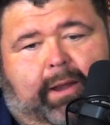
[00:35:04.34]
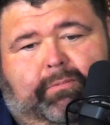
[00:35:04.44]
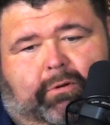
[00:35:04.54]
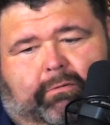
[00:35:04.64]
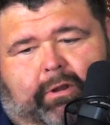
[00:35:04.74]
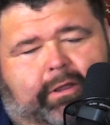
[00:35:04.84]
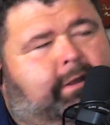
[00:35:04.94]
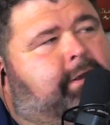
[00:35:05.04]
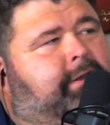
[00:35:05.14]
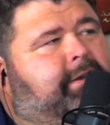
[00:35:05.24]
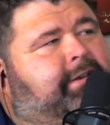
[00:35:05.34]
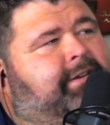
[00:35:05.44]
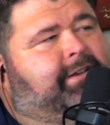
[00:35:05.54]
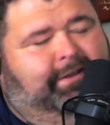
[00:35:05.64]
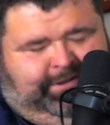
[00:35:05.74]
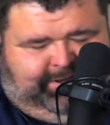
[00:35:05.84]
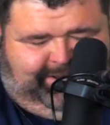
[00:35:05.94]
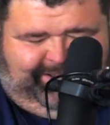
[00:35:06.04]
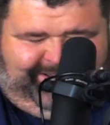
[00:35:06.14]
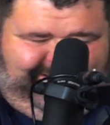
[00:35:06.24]
yes. April, right?
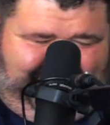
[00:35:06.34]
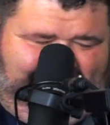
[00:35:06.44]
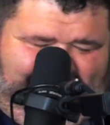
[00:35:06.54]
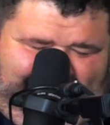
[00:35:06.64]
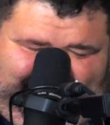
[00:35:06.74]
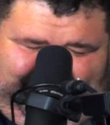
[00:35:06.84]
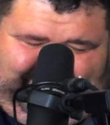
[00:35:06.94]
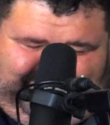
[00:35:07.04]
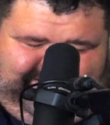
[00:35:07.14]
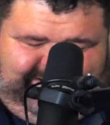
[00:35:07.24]
That's when we're doing this hog